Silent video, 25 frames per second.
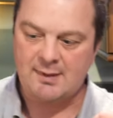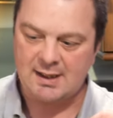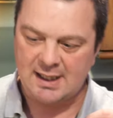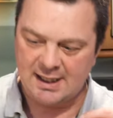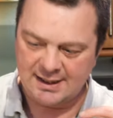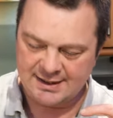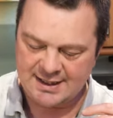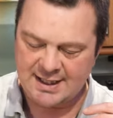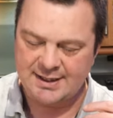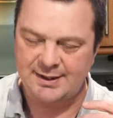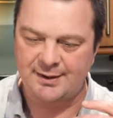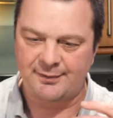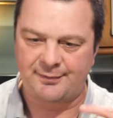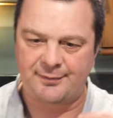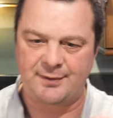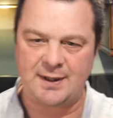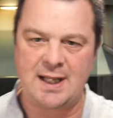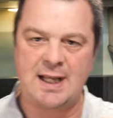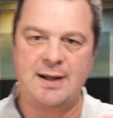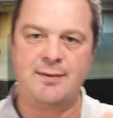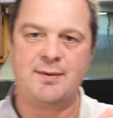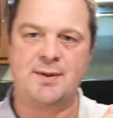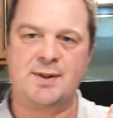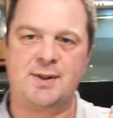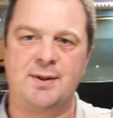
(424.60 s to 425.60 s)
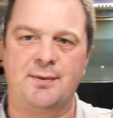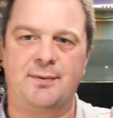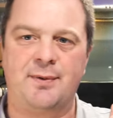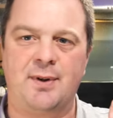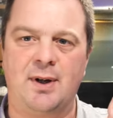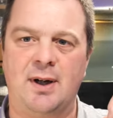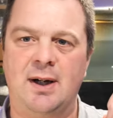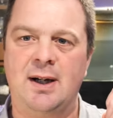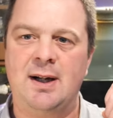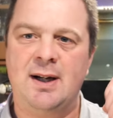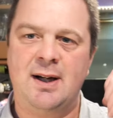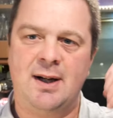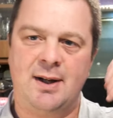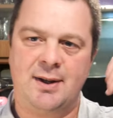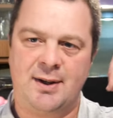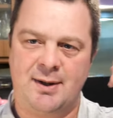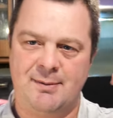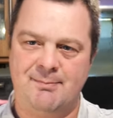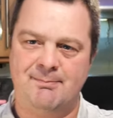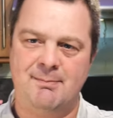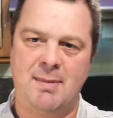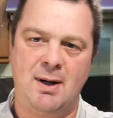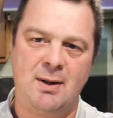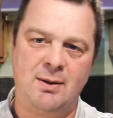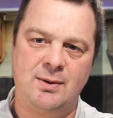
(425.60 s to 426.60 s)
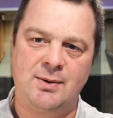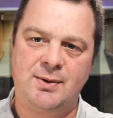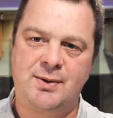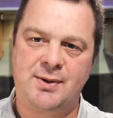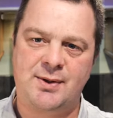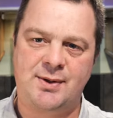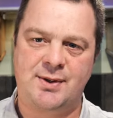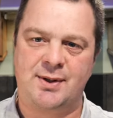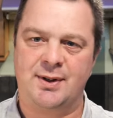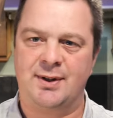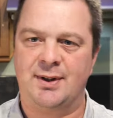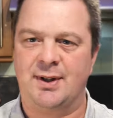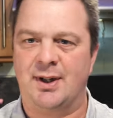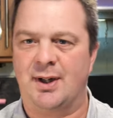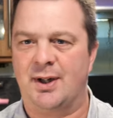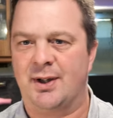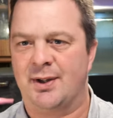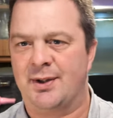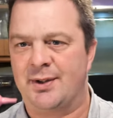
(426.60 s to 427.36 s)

And then the flavours of the, the malts and the,